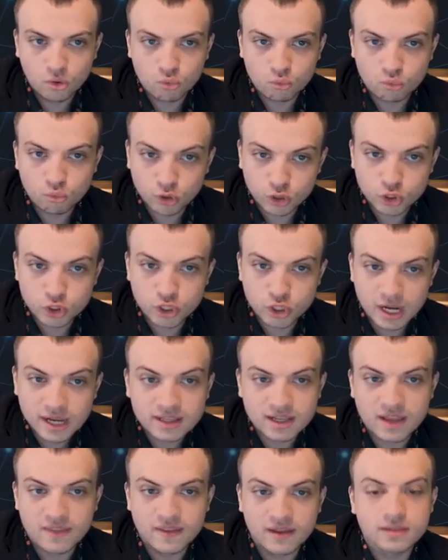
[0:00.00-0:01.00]
rook
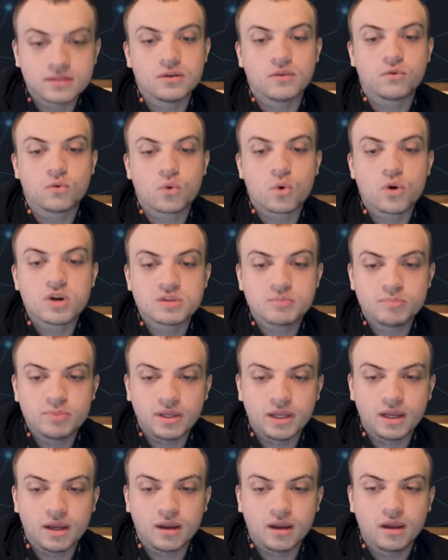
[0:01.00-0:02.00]
g8, and then to, of course,
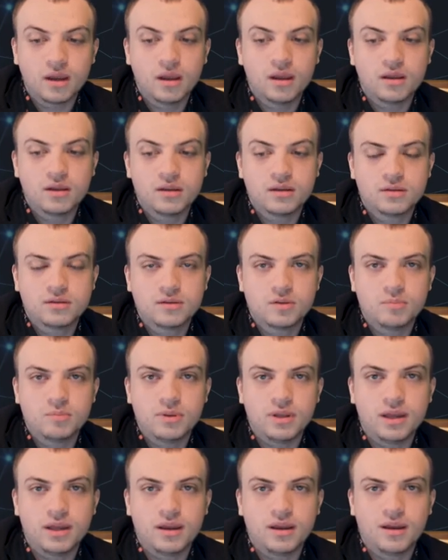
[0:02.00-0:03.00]
play
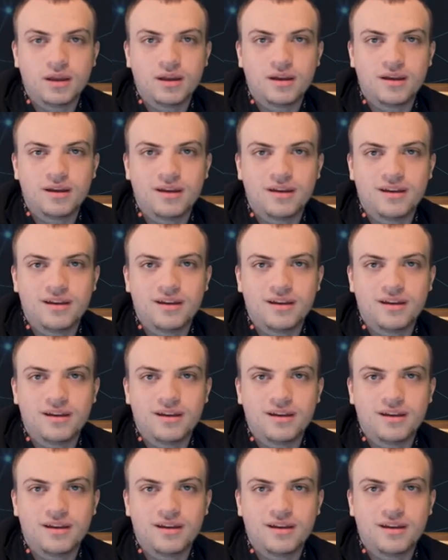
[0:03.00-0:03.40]
queen